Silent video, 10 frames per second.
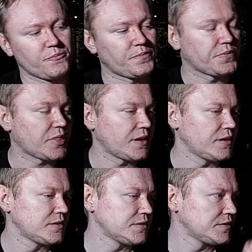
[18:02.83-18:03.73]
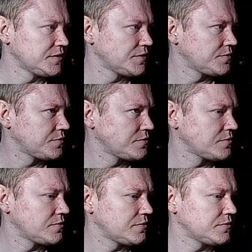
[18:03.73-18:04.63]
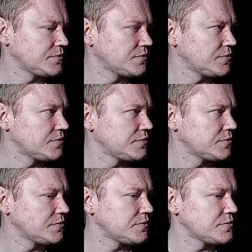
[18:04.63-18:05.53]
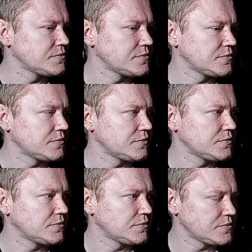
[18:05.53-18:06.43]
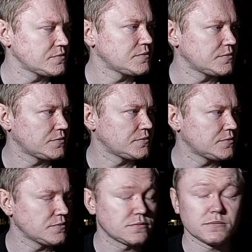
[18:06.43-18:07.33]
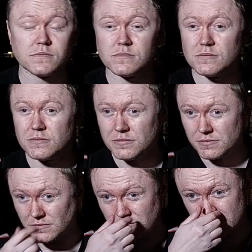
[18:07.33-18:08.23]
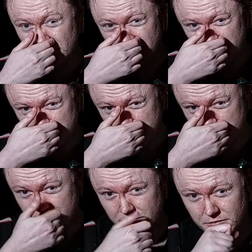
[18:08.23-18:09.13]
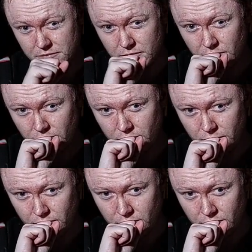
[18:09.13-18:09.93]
No words are spoken by the person on screen.